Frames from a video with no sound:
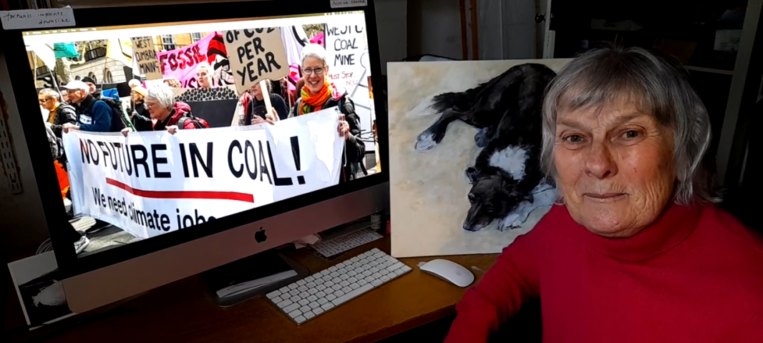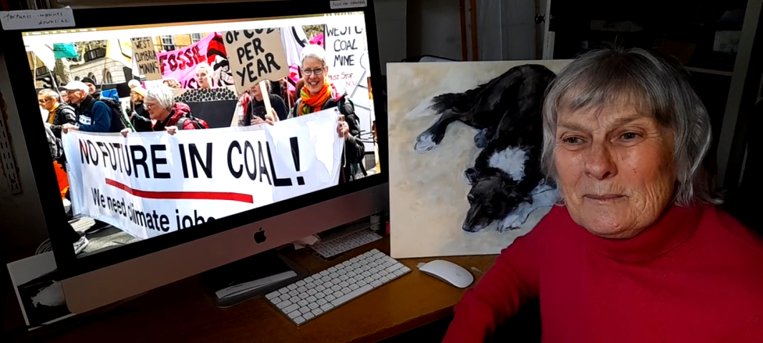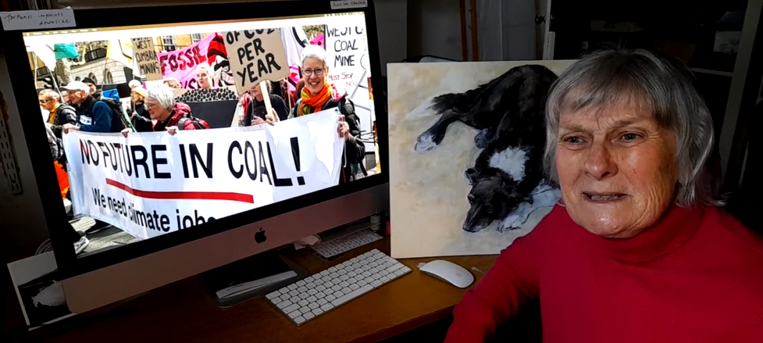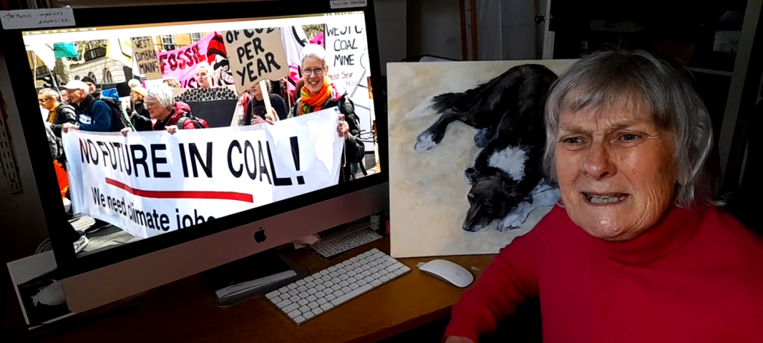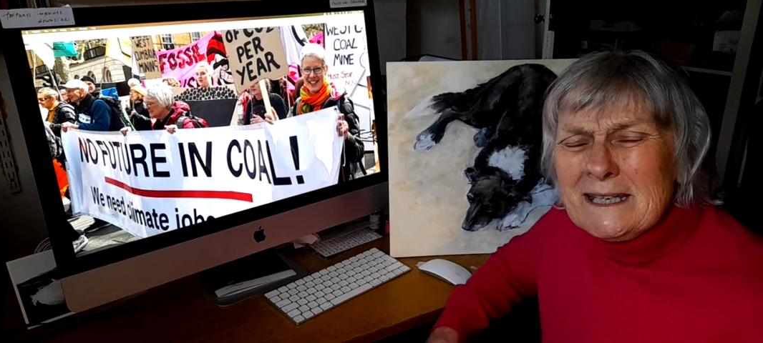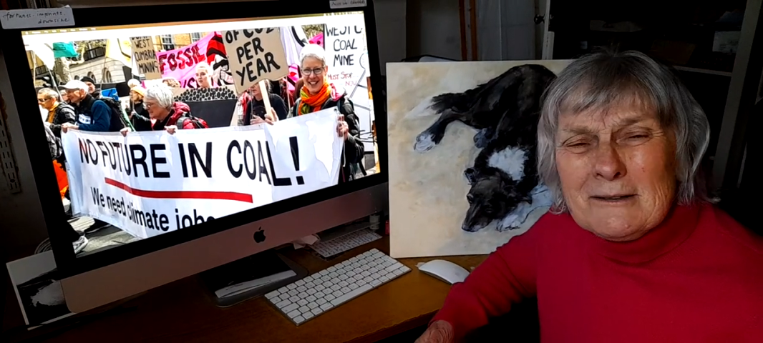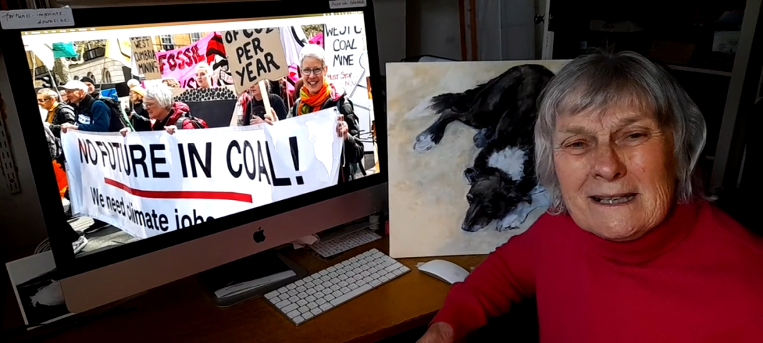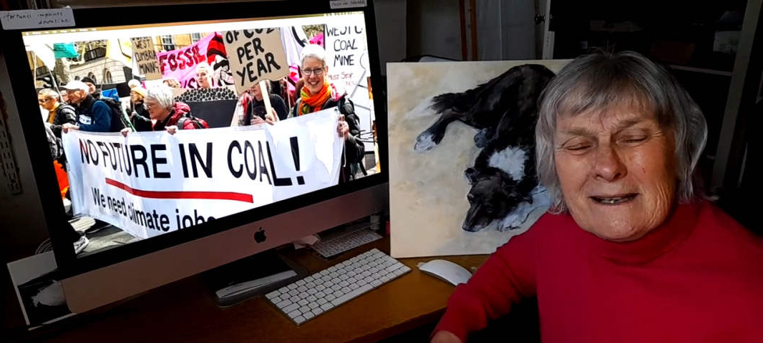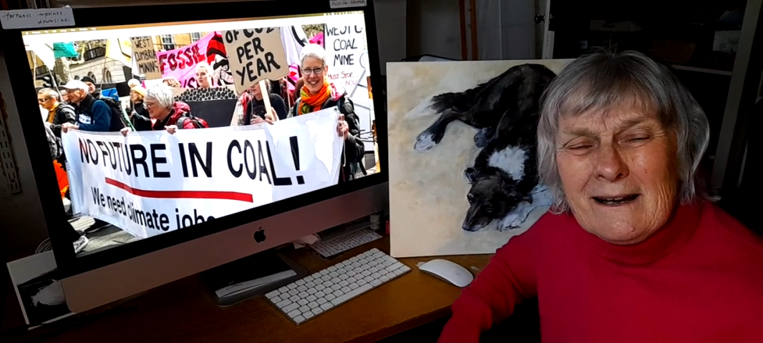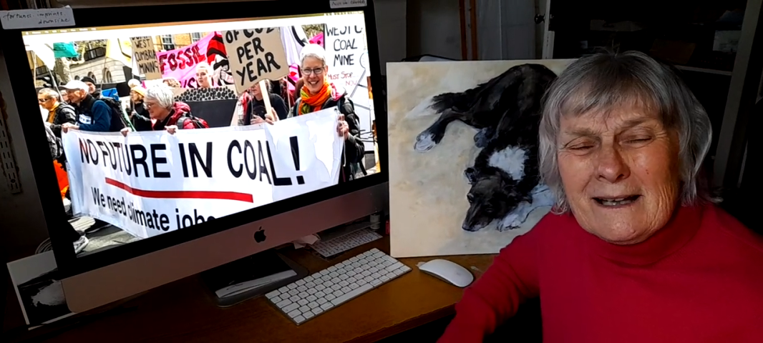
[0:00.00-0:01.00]
But here
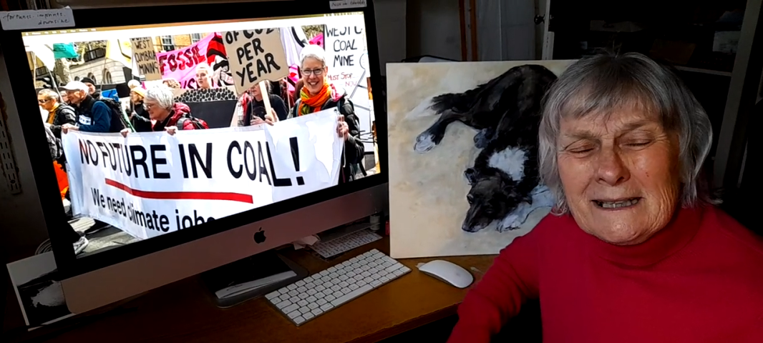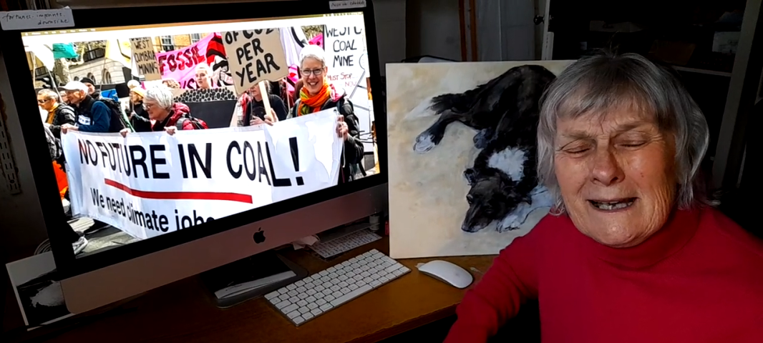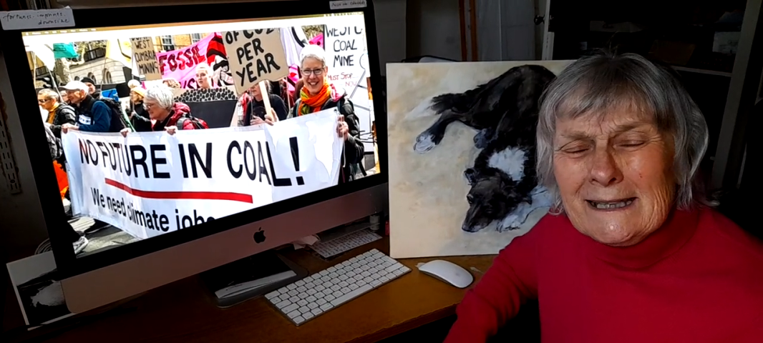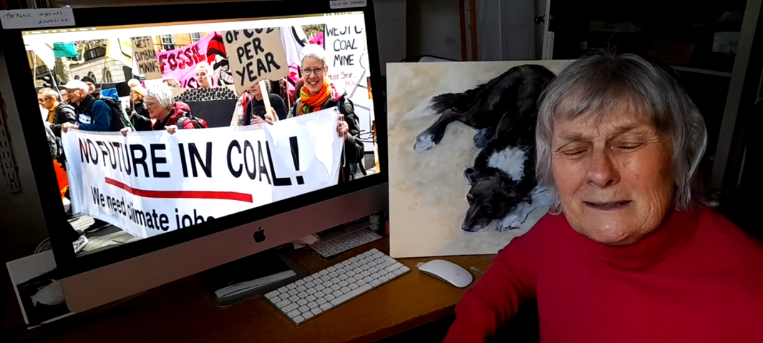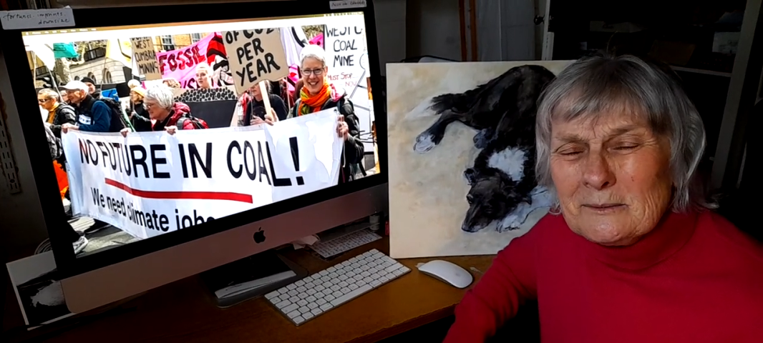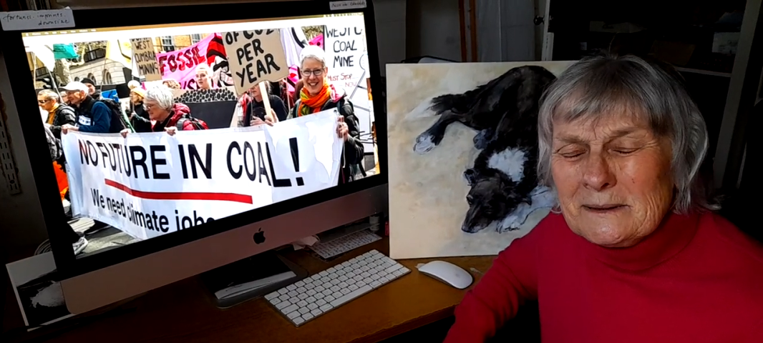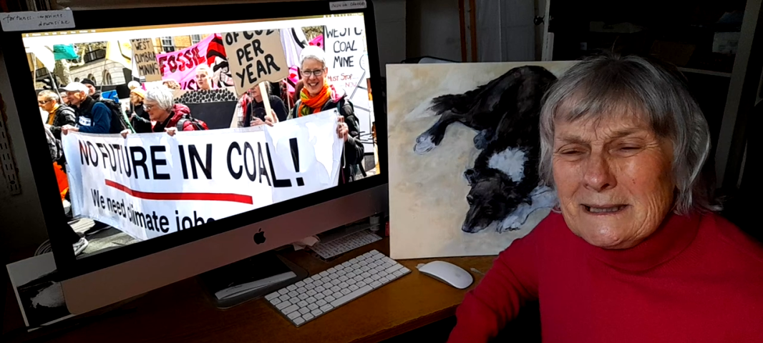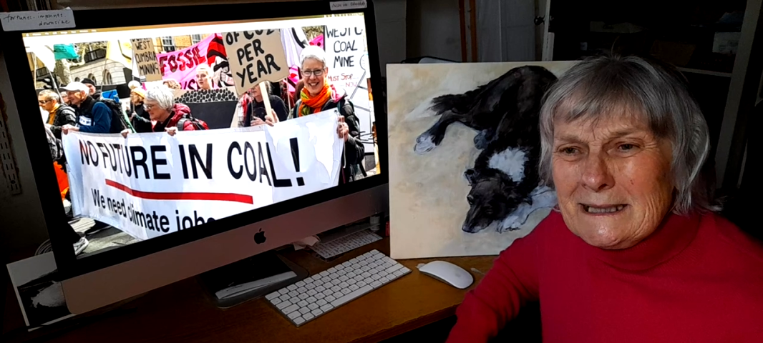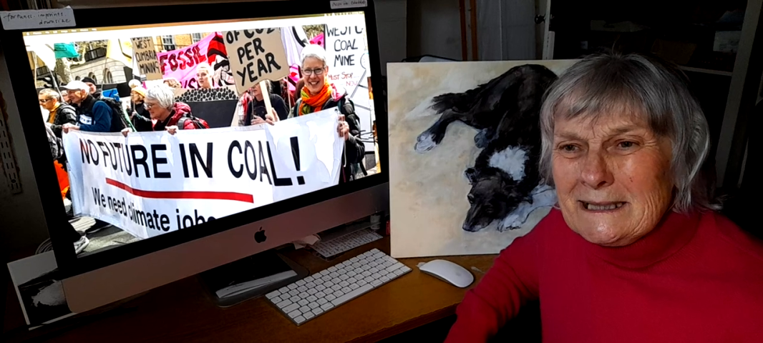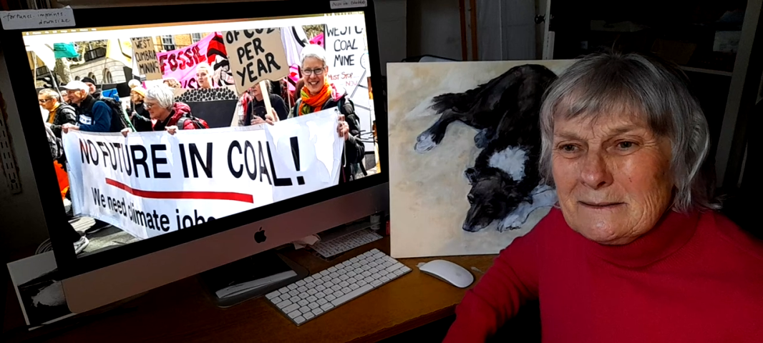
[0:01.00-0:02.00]
in Carlisle, we,
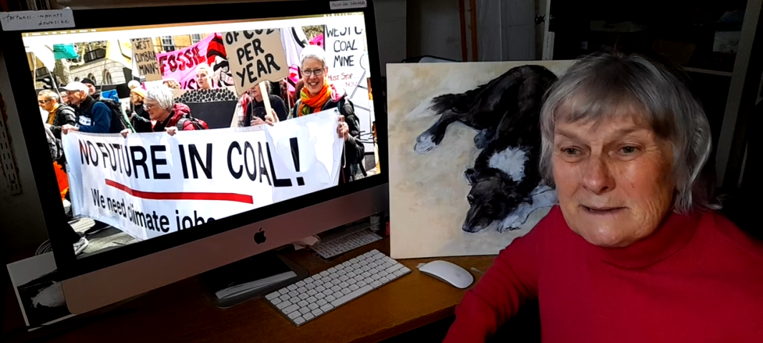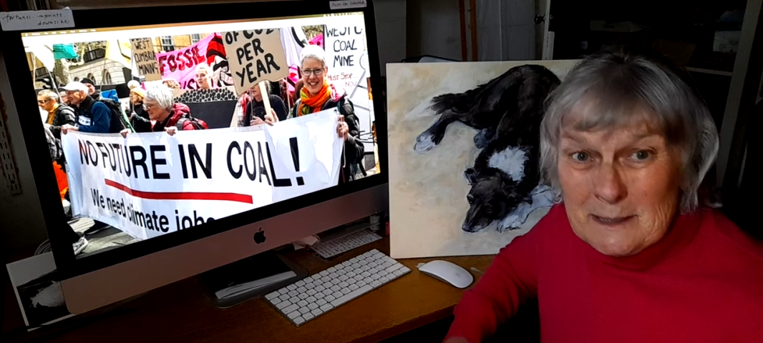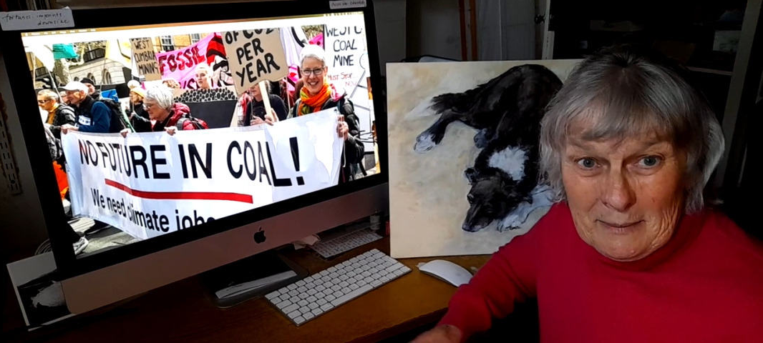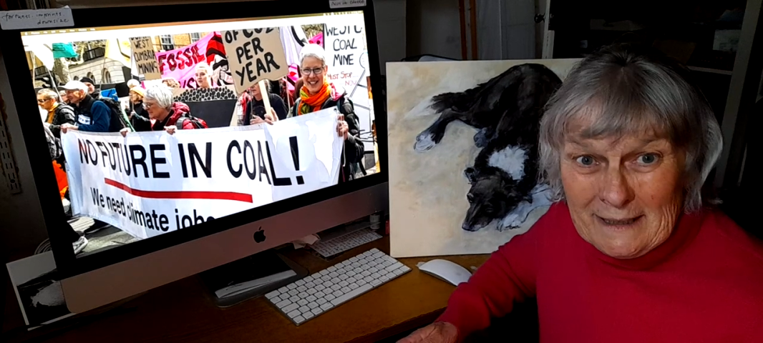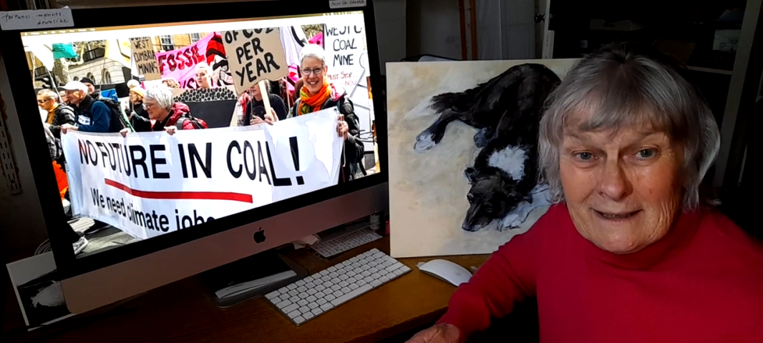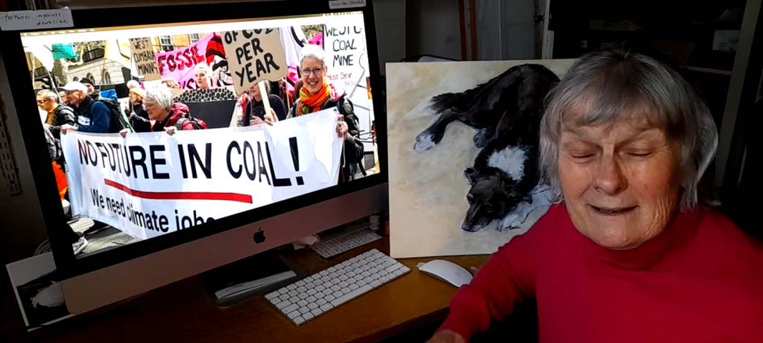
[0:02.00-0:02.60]
nearby